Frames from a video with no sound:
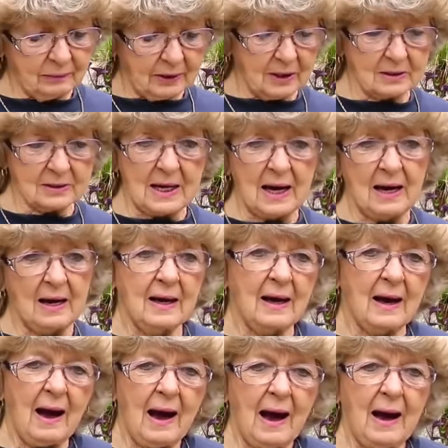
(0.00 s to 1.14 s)
because I
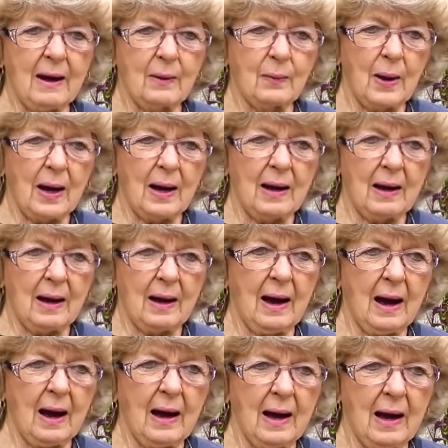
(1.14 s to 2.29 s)
I
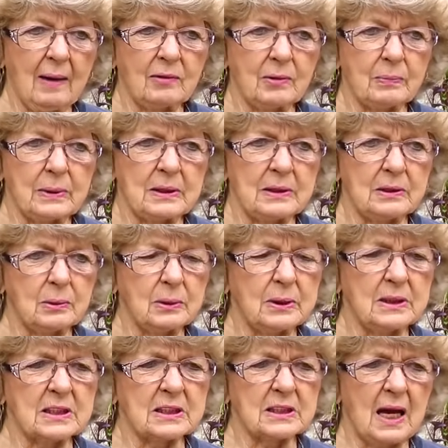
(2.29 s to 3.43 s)
I haven't been doing
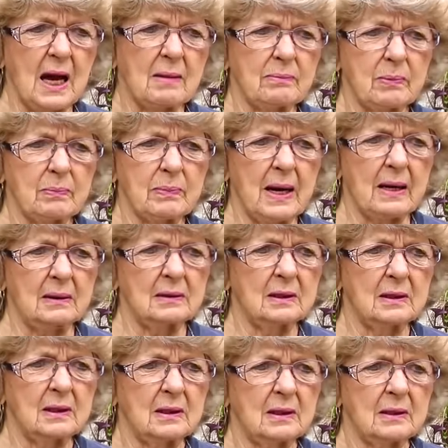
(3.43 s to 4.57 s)
this like about
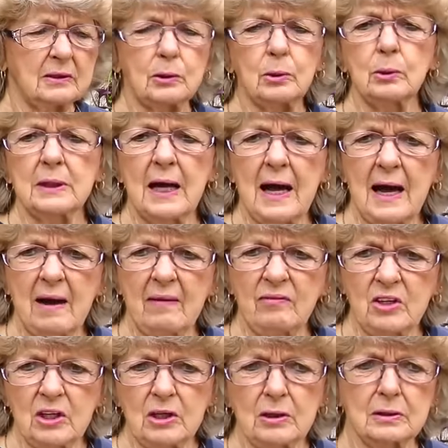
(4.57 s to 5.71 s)
two and a half
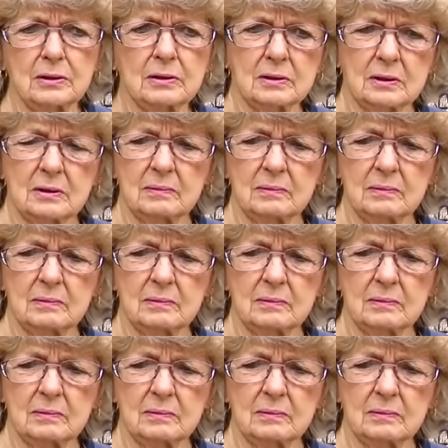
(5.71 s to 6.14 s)
years,